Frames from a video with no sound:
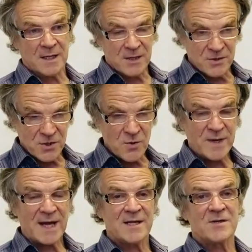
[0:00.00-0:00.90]
you do
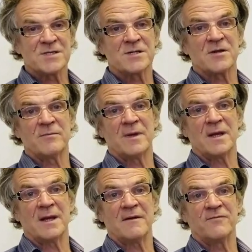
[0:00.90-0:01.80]
get used to them
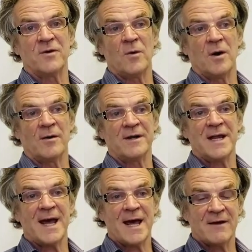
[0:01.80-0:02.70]
if you are in
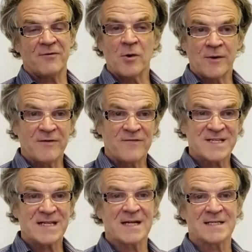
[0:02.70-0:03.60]
the
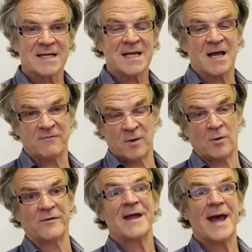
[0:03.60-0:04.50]
vicinity, if you
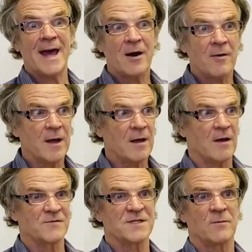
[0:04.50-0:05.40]
are in the area
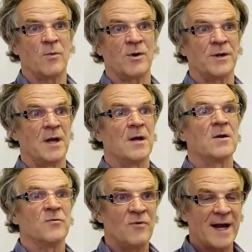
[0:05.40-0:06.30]
of someone
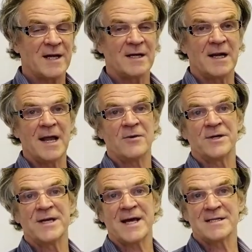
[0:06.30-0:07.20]
regularly on a
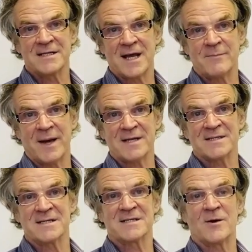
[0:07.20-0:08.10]
day-to-day
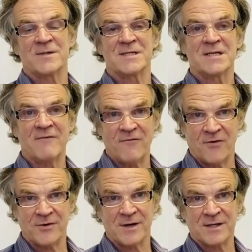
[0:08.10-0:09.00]
basis who has a
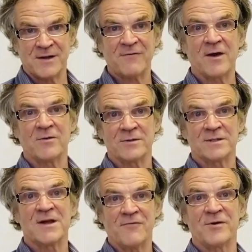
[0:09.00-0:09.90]
different
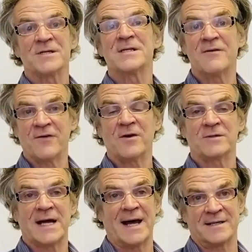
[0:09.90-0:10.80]
and difficult
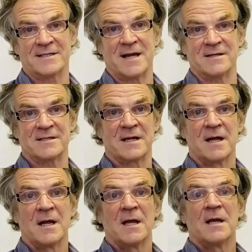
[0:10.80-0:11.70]
accent,
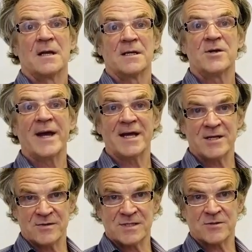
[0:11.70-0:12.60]
you get
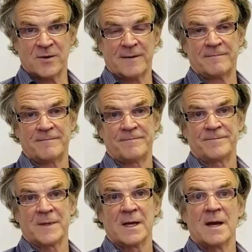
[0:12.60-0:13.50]
used to it.
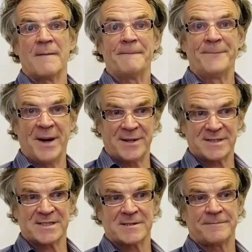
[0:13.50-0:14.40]

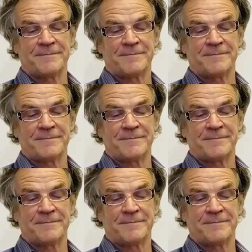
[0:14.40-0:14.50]
But